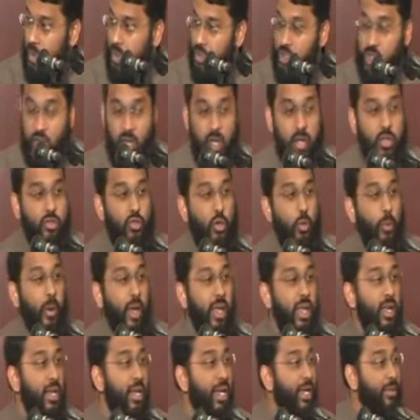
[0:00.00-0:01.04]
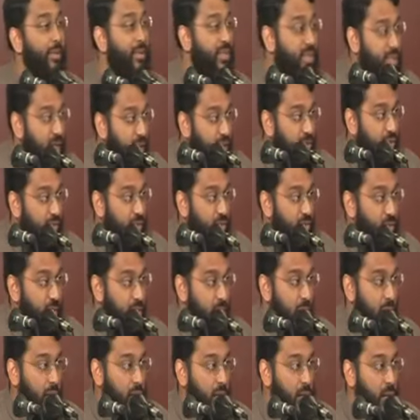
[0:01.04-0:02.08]
Sheikh Subayl himself,
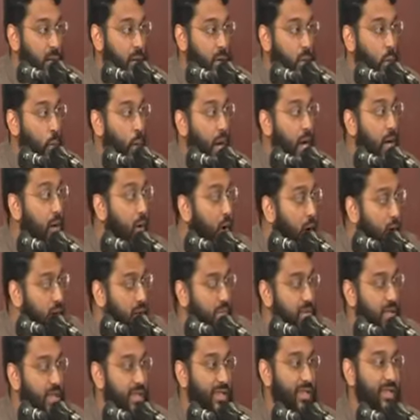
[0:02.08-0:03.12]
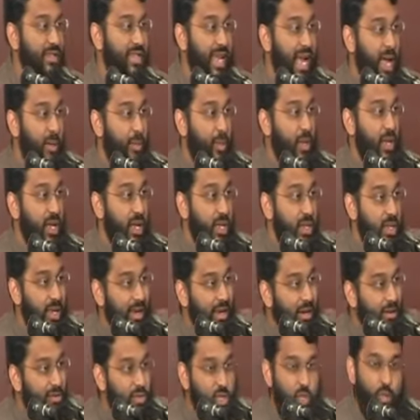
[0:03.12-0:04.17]
when all of this is happening and the
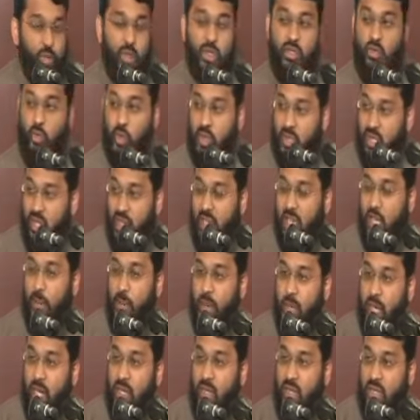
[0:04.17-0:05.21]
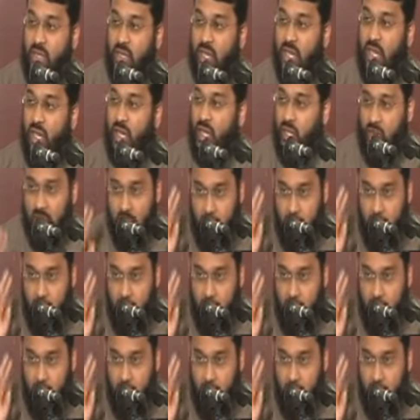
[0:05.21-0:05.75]
announcements were taking place,